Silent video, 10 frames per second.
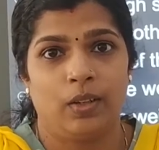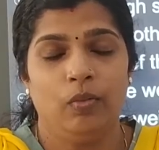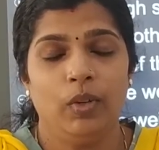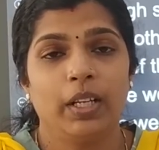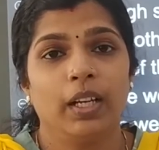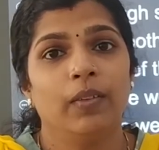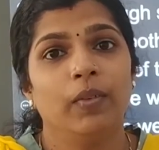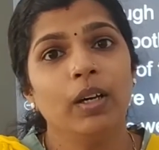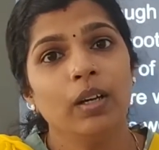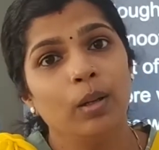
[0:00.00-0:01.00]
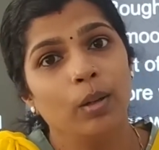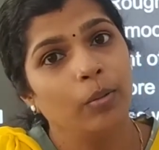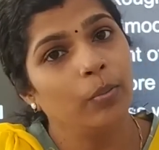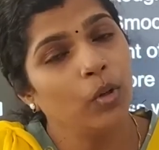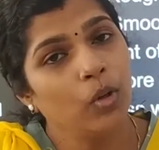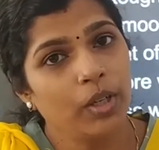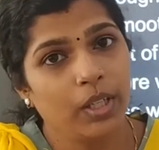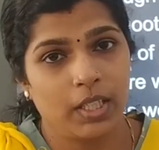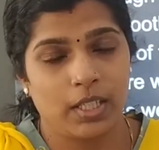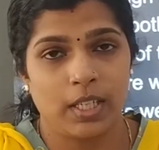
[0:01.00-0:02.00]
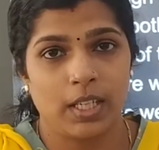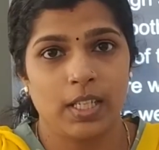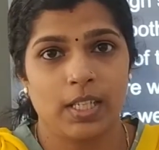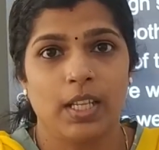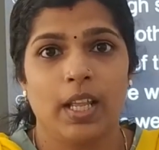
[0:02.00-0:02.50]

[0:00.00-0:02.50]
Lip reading: will cover more distance,